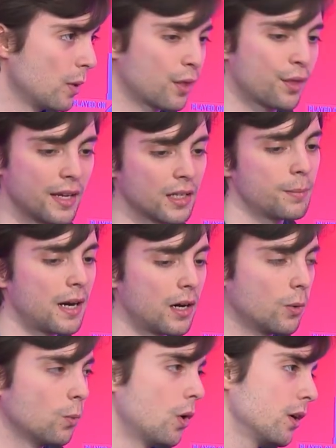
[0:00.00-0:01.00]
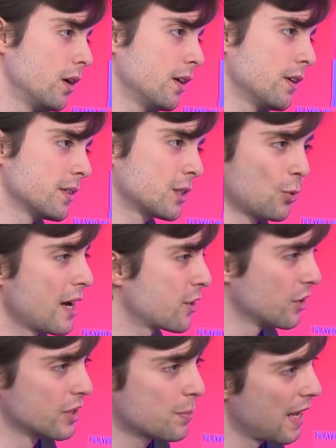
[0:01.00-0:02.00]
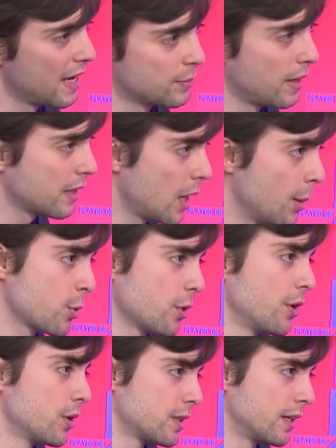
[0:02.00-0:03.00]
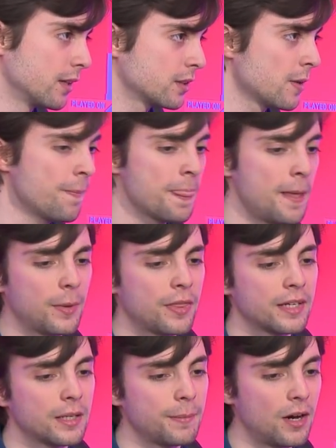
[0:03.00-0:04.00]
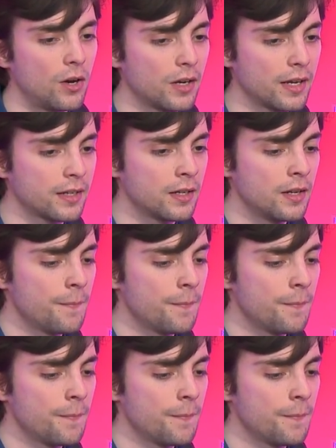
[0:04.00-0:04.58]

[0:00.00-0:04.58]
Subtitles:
We think about what directions players might come through those things, and we think about like